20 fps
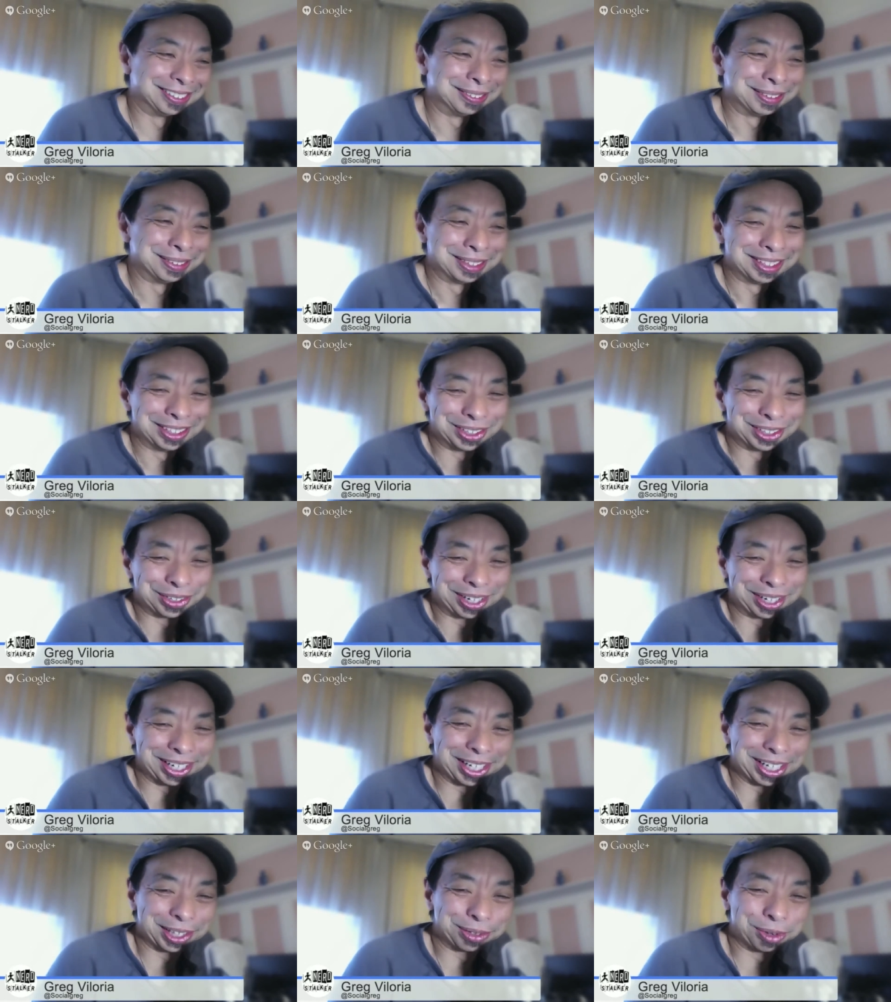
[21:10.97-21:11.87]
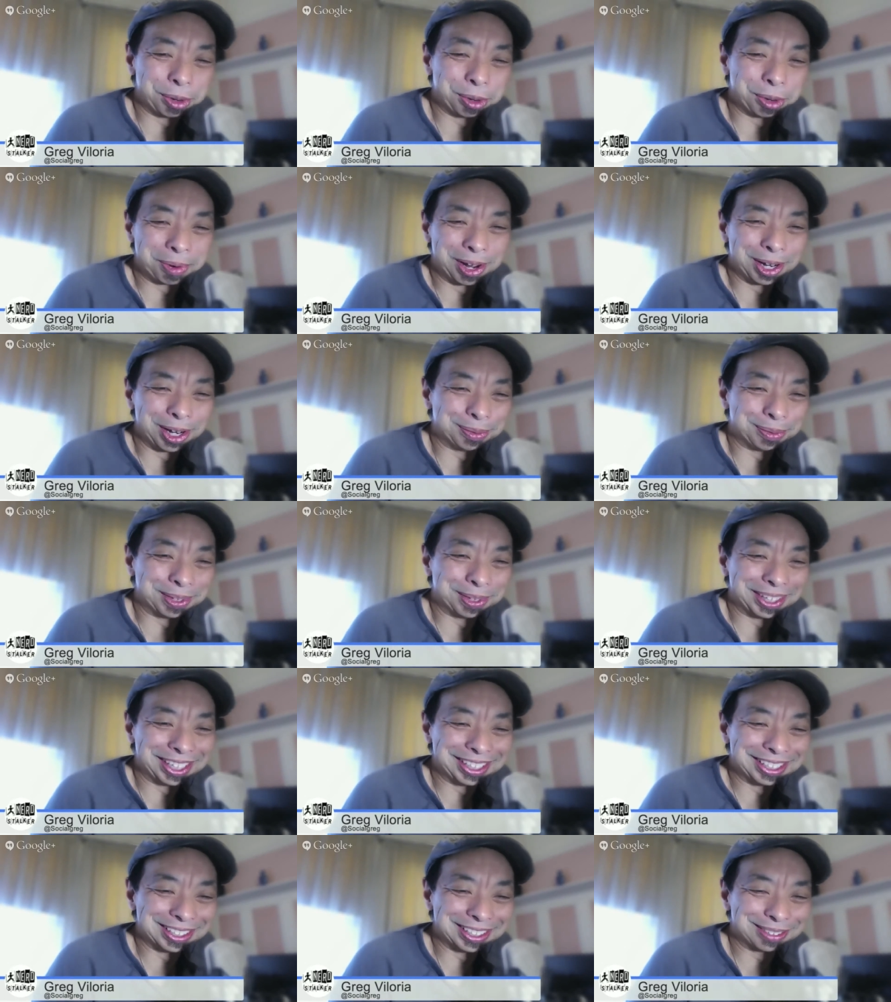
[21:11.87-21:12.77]
they're trying to get through a problem and they
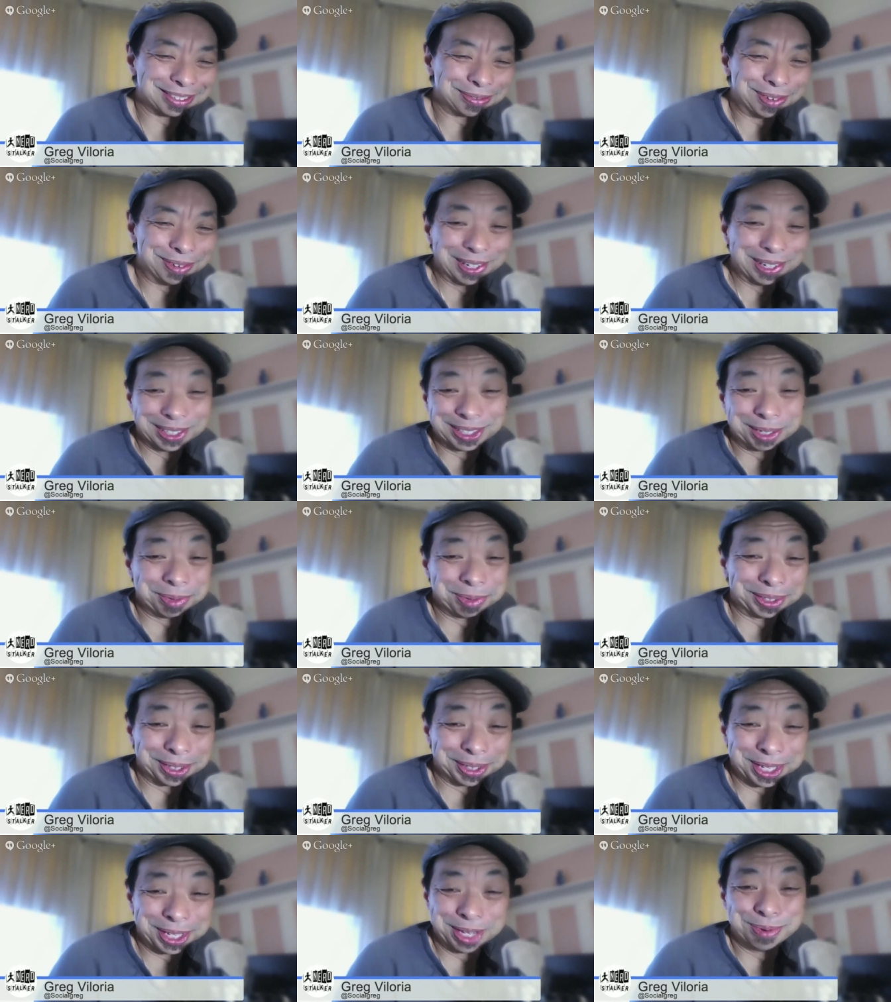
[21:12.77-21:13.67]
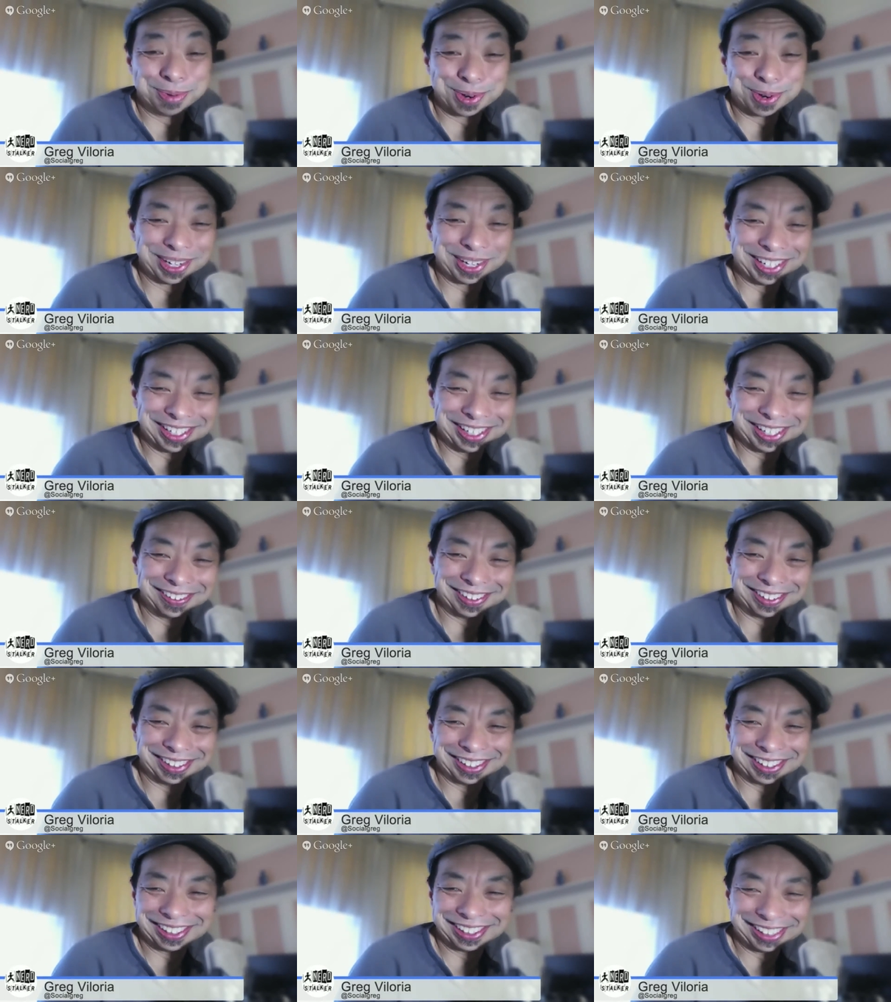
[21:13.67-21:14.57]
just fall asleep at their keyboard, you know, and
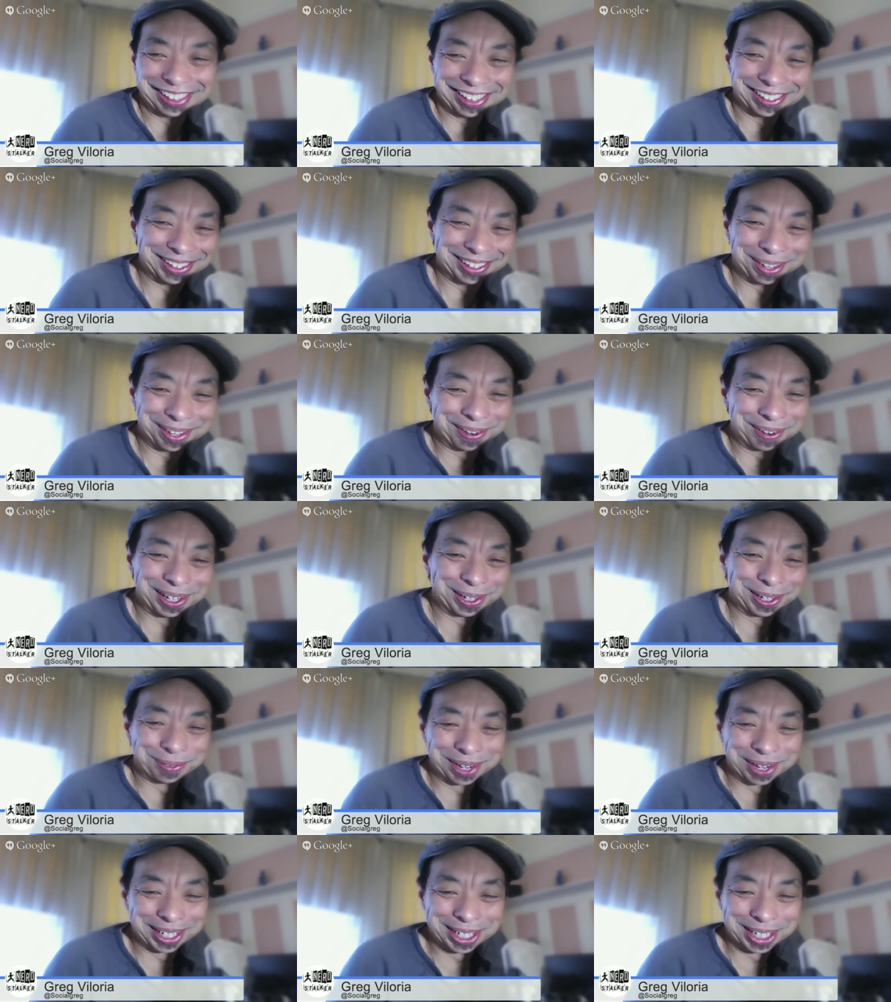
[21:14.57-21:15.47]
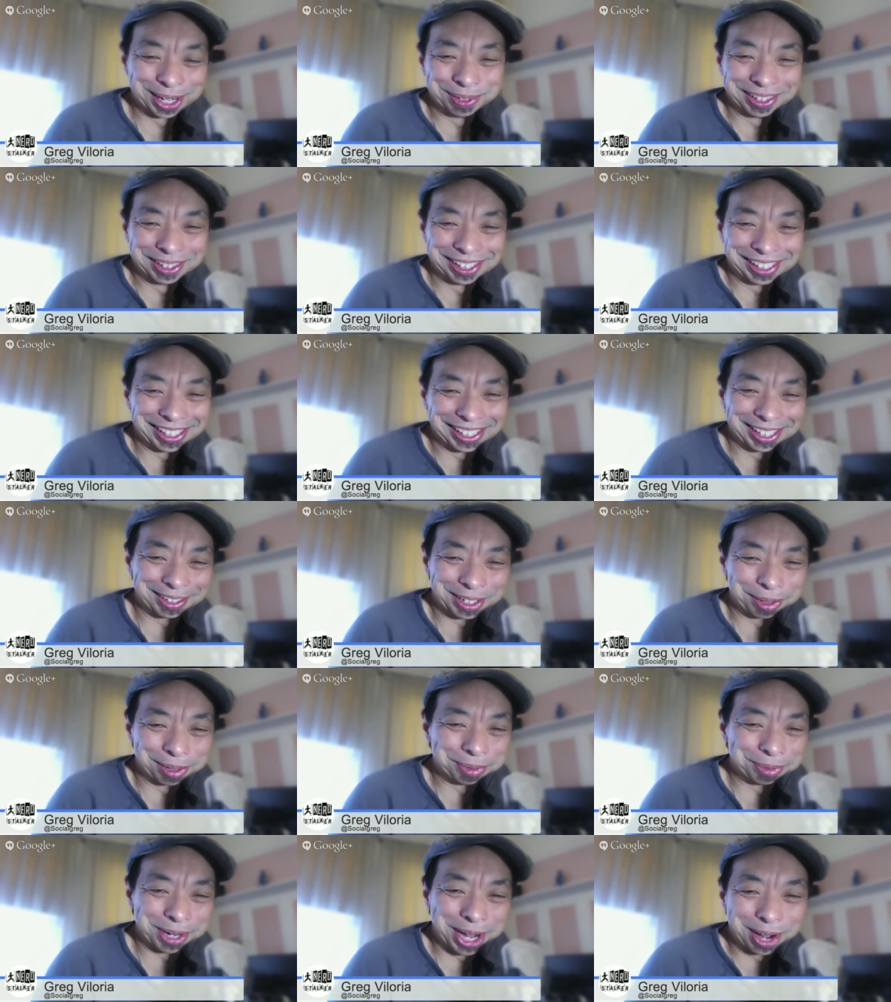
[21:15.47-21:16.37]
then you know they finally wake up and they get a cup
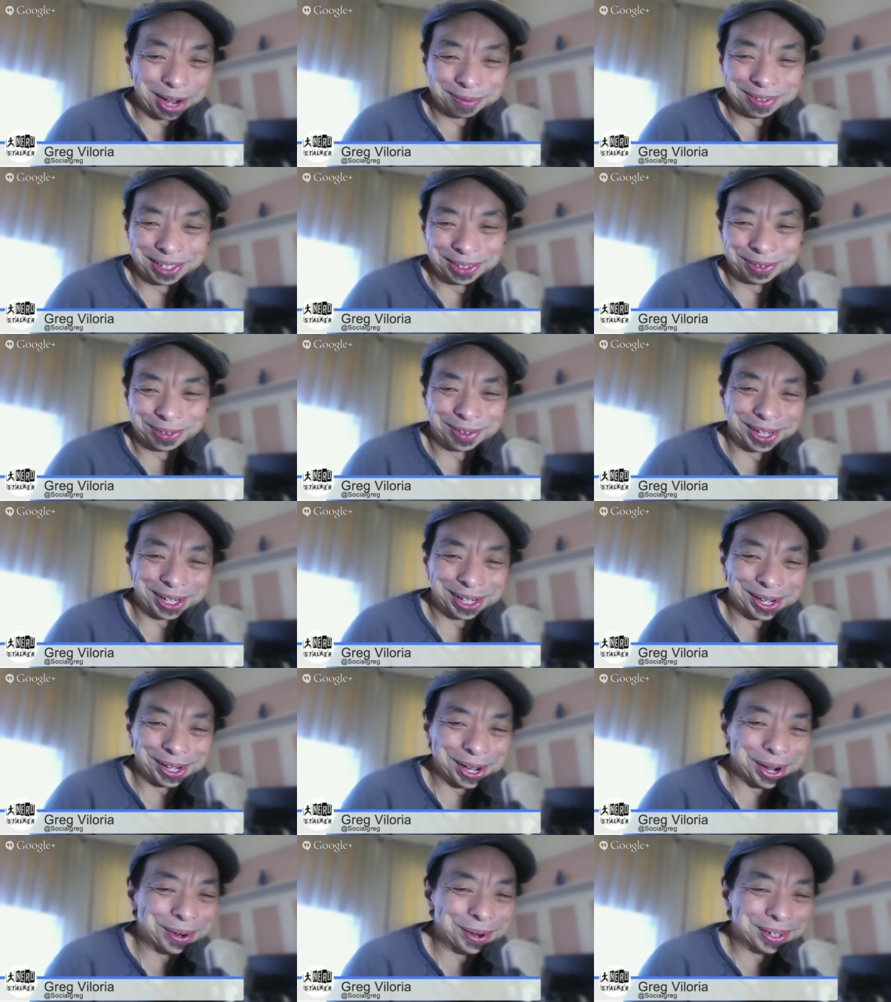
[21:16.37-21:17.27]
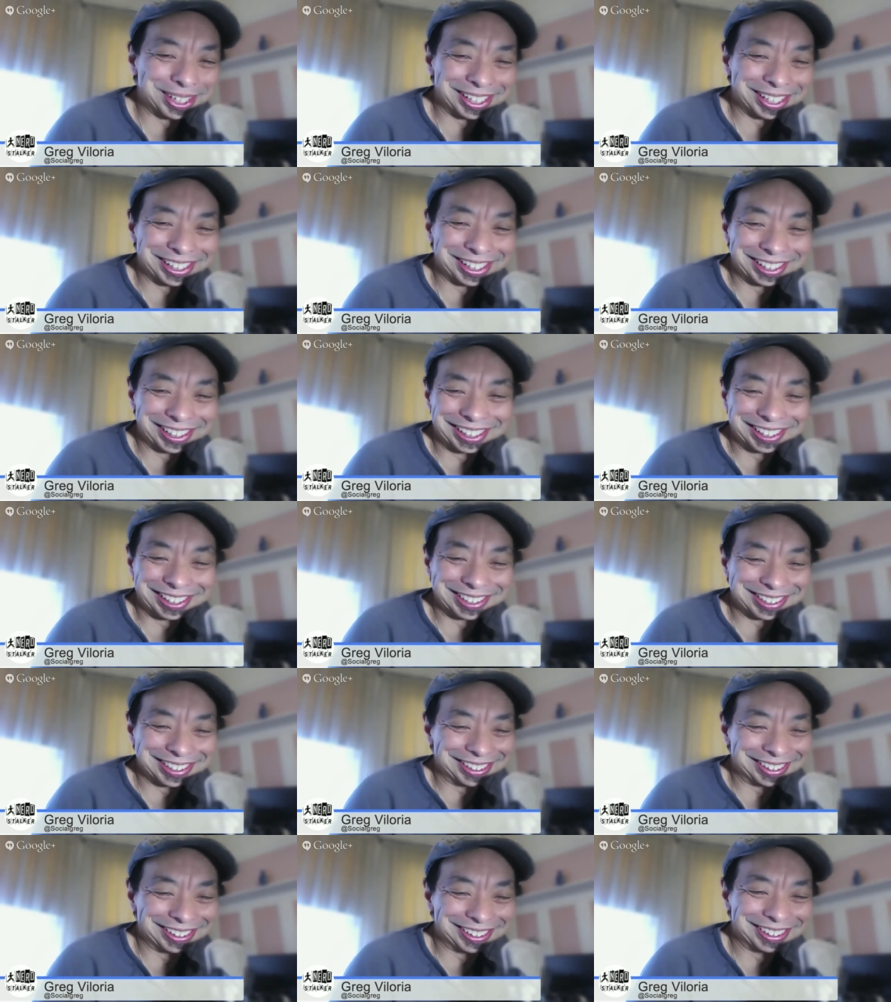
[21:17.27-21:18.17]
of coffee and they're ready to go again, you know.
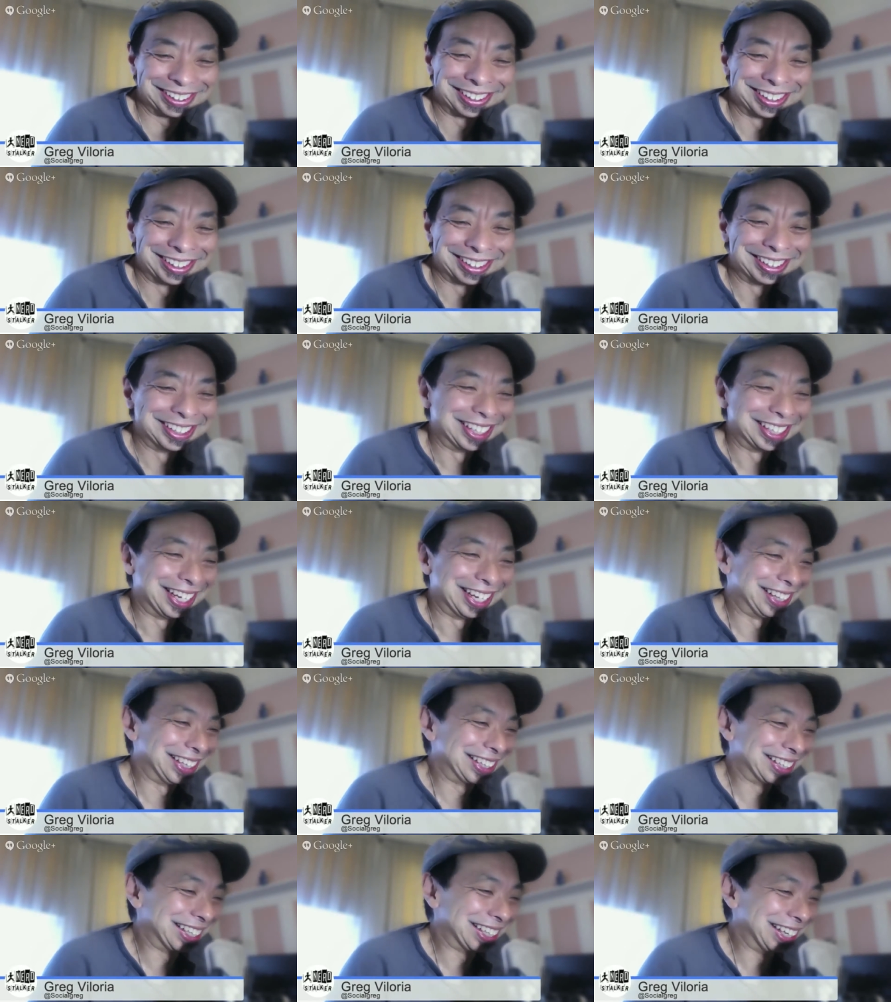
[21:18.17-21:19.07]
So, I think I